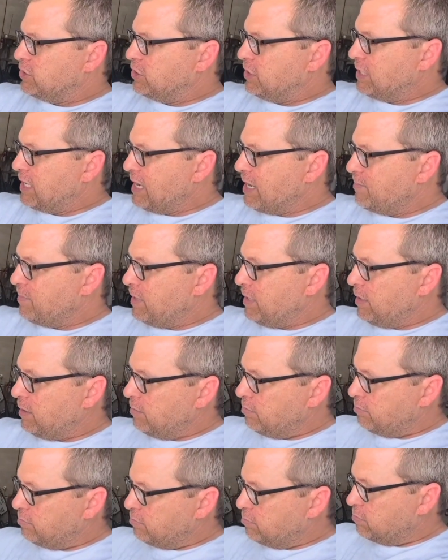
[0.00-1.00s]
She gave
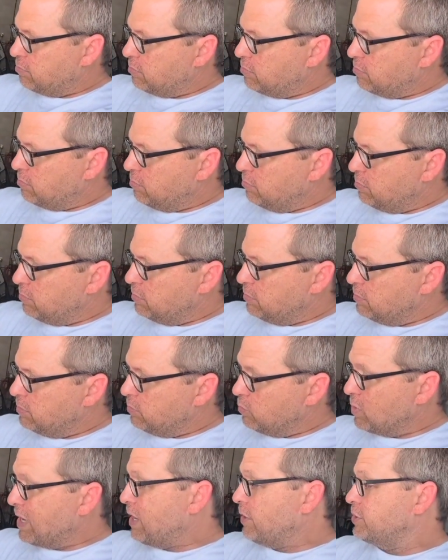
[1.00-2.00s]
me
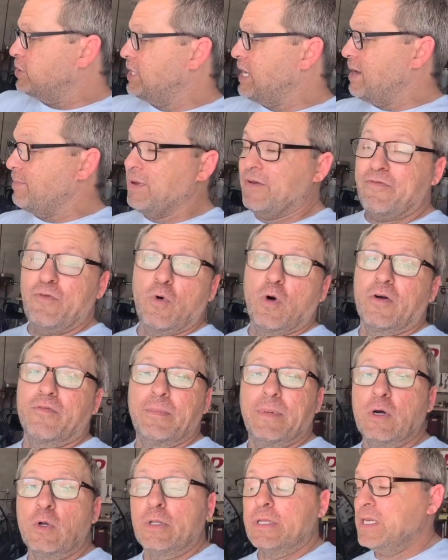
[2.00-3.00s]
4 of
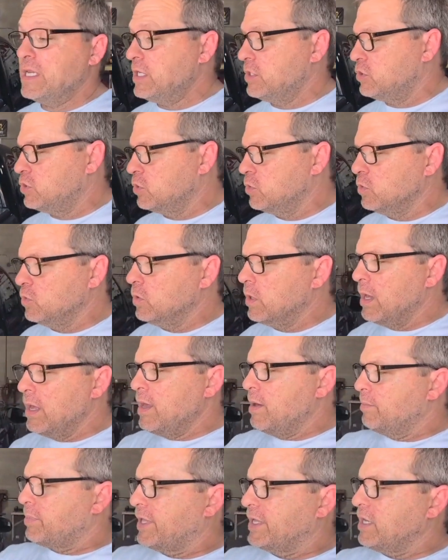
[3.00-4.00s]
them. I only need 2.
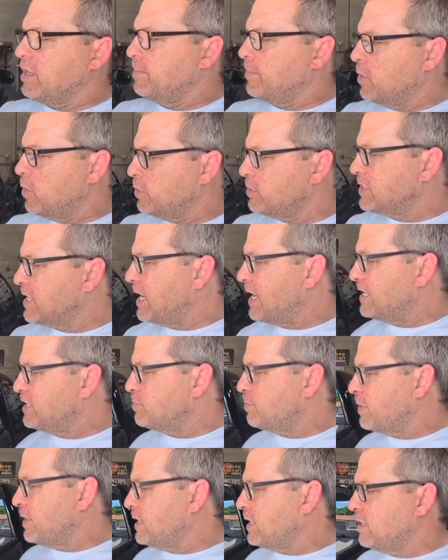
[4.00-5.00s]
Plenty of bow ties,
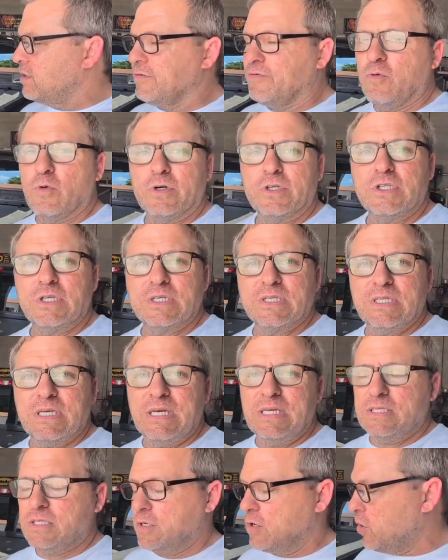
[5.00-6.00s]
plenty of the
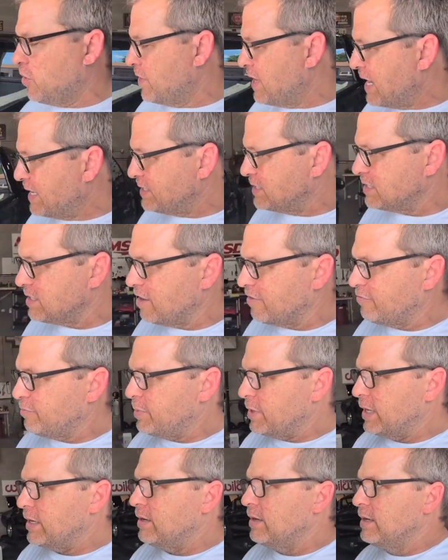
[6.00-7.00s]
416s and all that stuff,
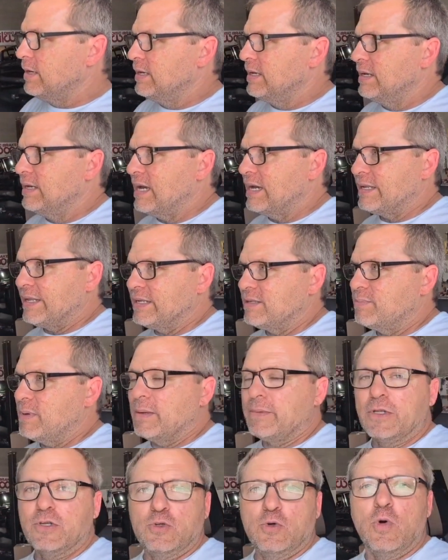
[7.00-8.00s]
but I'd like to be
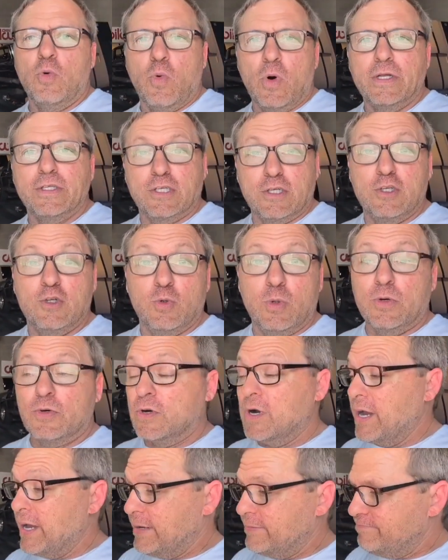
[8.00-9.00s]
able to do it once and do it
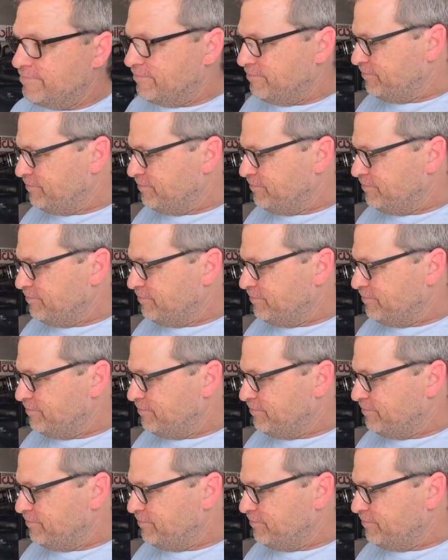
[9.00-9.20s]
right.